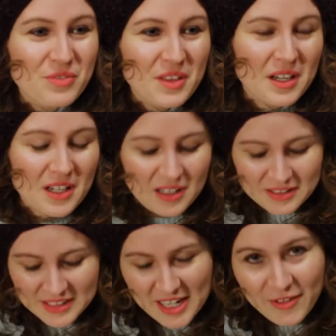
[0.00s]
The
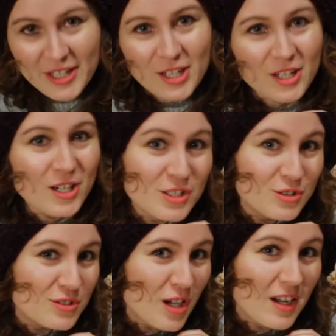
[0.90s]
narrator
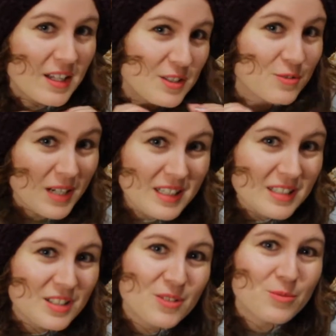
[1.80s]
talking directly
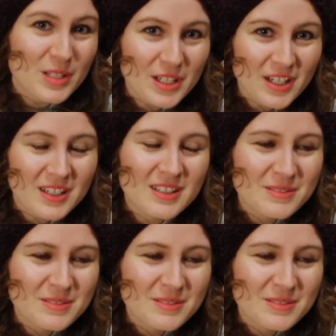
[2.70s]
to the reader.